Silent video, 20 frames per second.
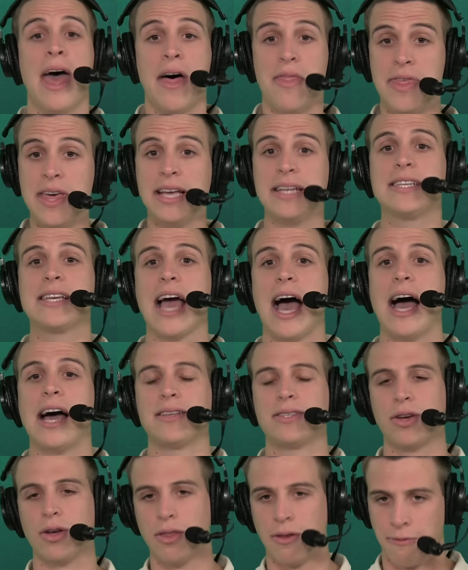these
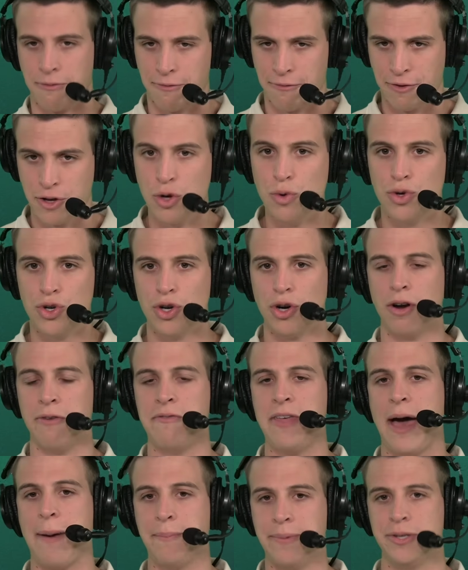guys are the future of
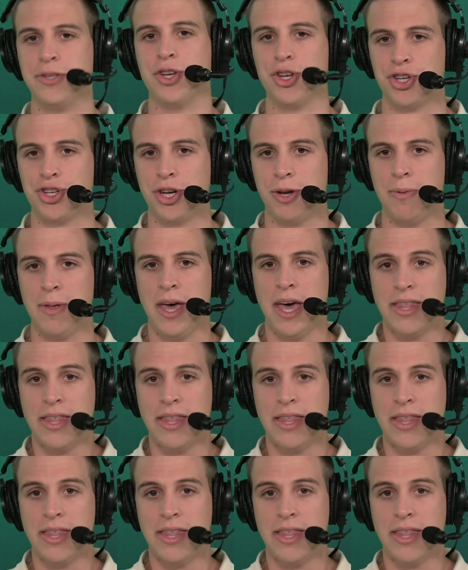that position.